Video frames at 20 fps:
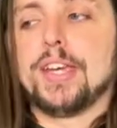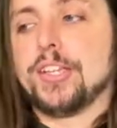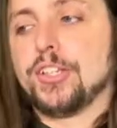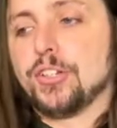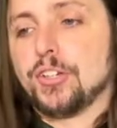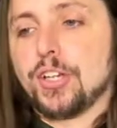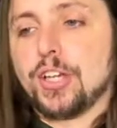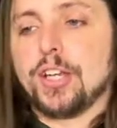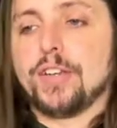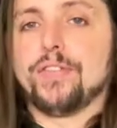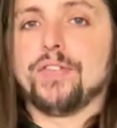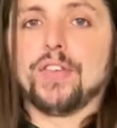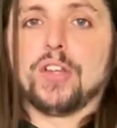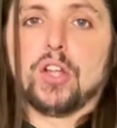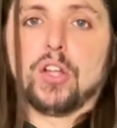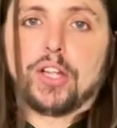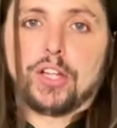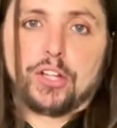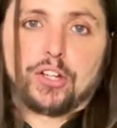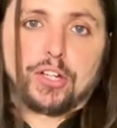you're going to
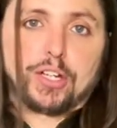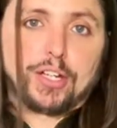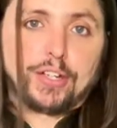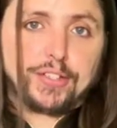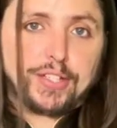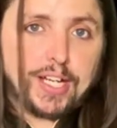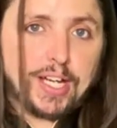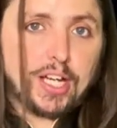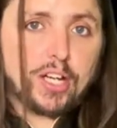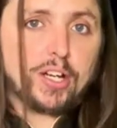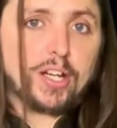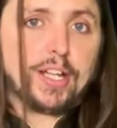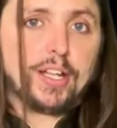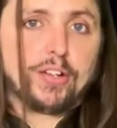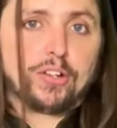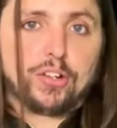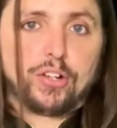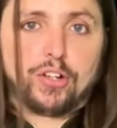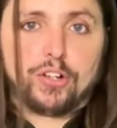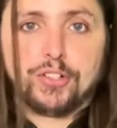feel like you're going to tear
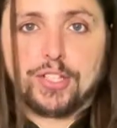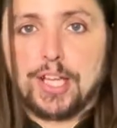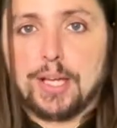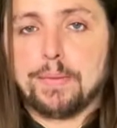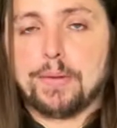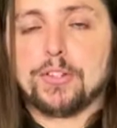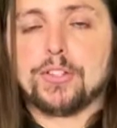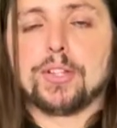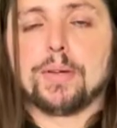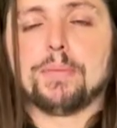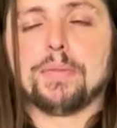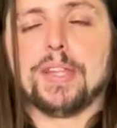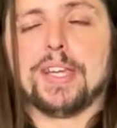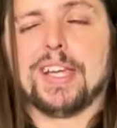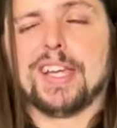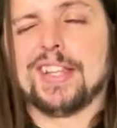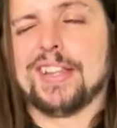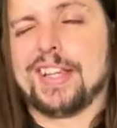it or damage something.